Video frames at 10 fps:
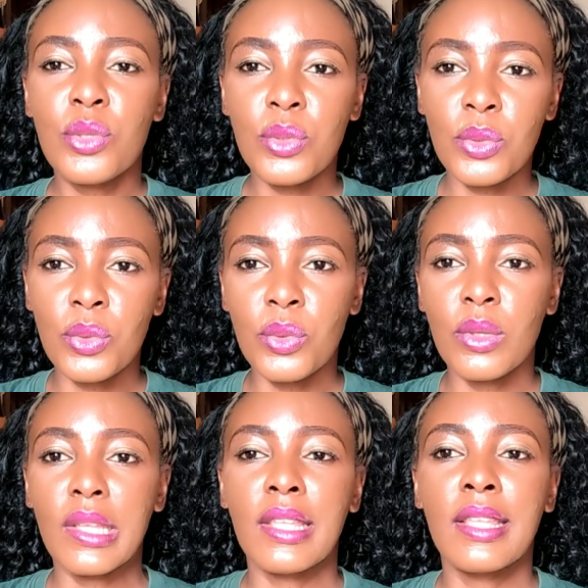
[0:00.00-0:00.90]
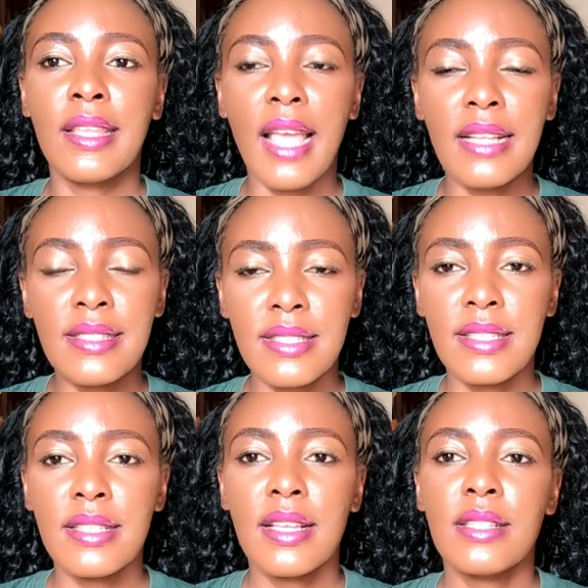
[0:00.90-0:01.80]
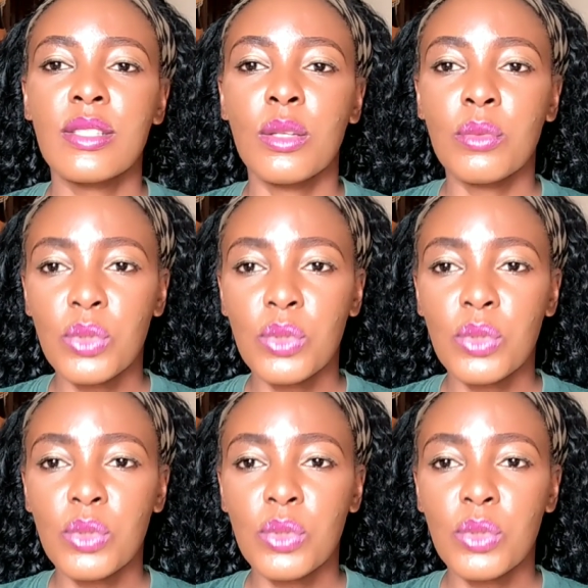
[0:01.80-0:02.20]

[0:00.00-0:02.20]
to get some